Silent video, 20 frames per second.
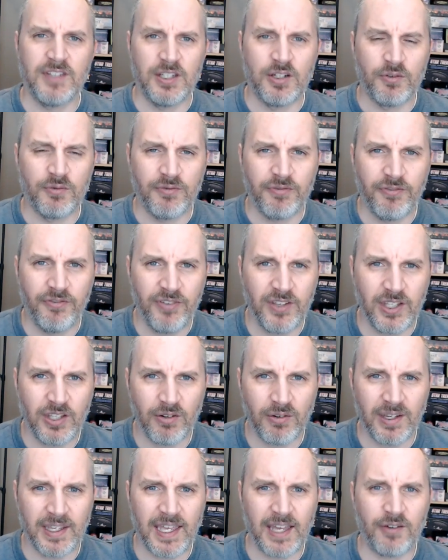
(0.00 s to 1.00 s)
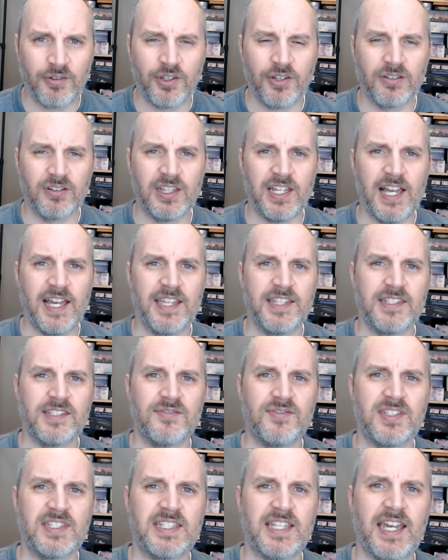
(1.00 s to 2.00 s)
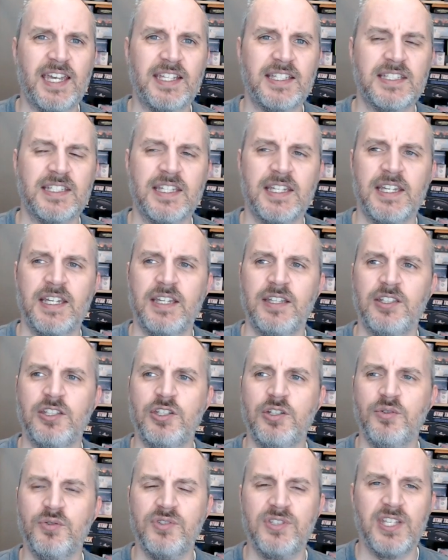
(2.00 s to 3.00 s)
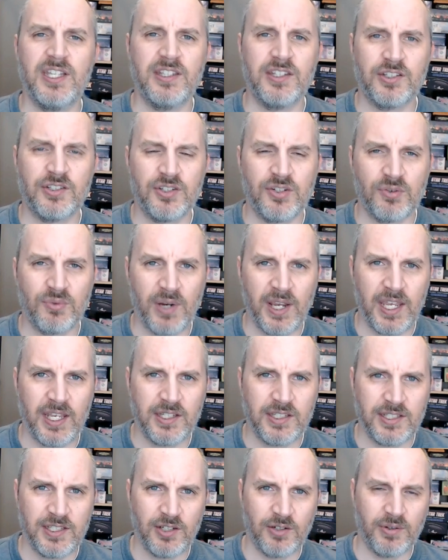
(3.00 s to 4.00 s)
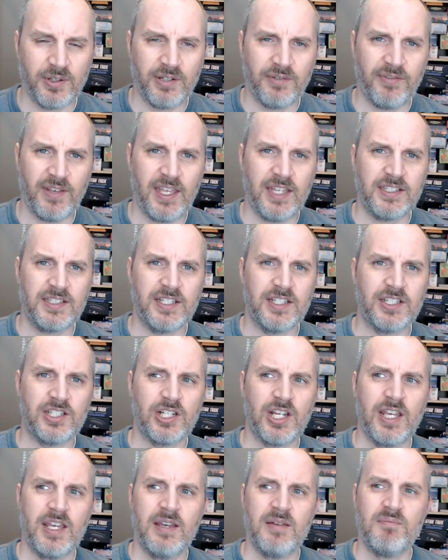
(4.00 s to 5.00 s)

figuring out your lines of sight, using the terrain to your advantage.